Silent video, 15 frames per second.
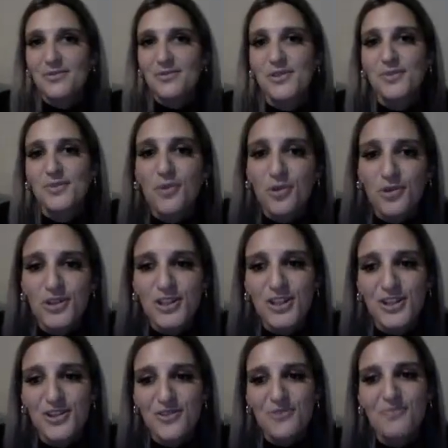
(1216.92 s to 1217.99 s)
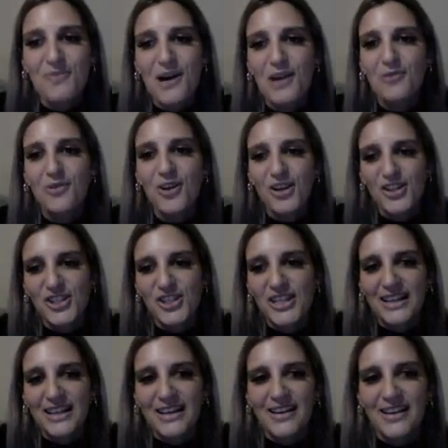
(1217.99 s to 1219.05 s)
was brought to you by
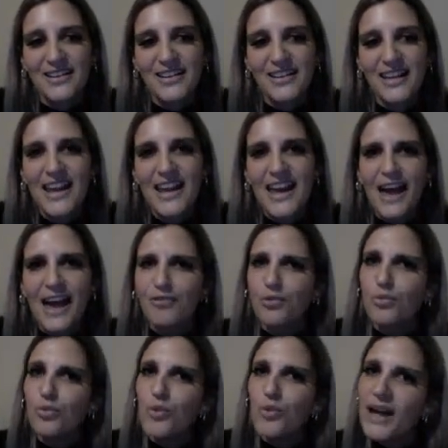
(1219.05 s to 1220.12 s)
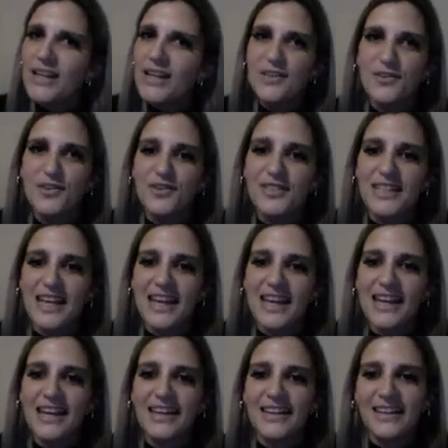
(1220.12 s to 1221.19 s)
WorksheetCloud. Have a wonderful
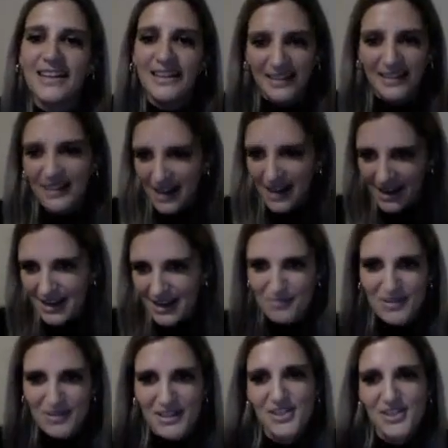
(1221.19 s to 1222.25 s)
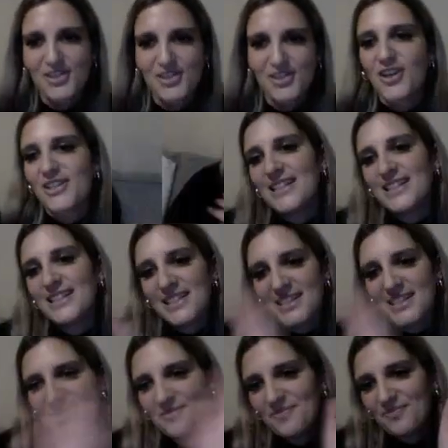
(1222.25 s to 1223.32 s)
day. I'm Mrs.
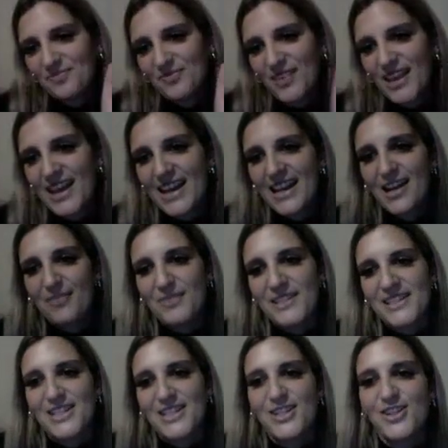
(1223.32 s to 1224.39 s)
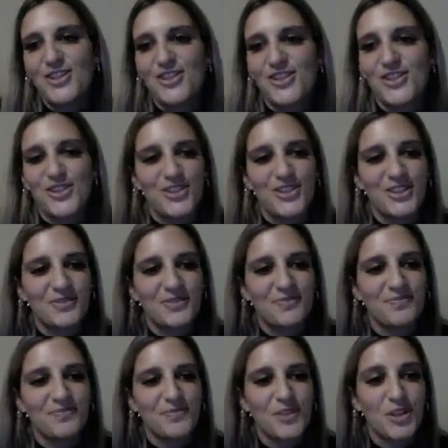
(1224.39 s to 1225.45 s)
Goslet, and I'll be seeing you soon.
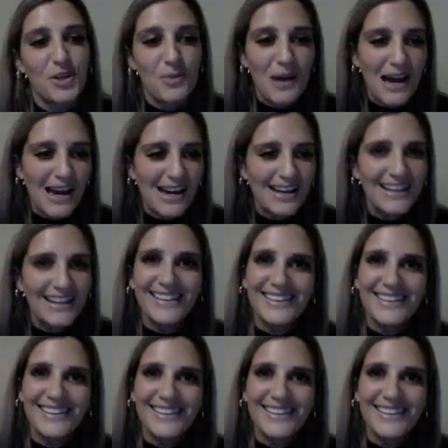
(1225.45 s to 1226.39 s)
Goodbye!